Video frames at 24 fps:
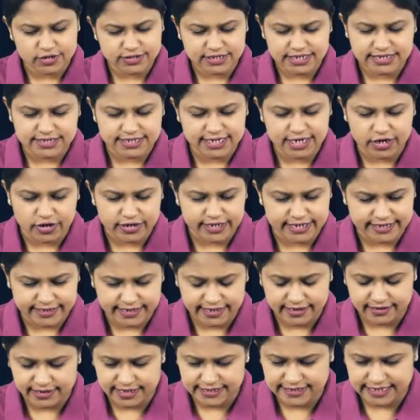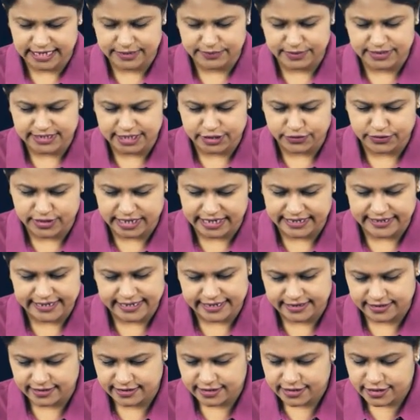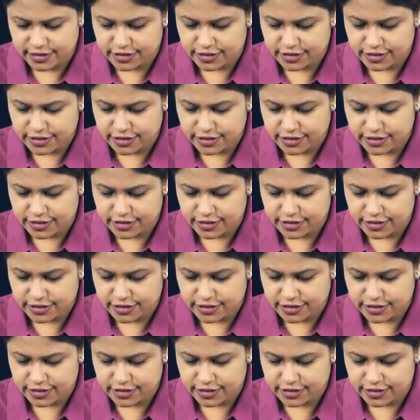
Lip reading: Or 60 audit assignments that you can take.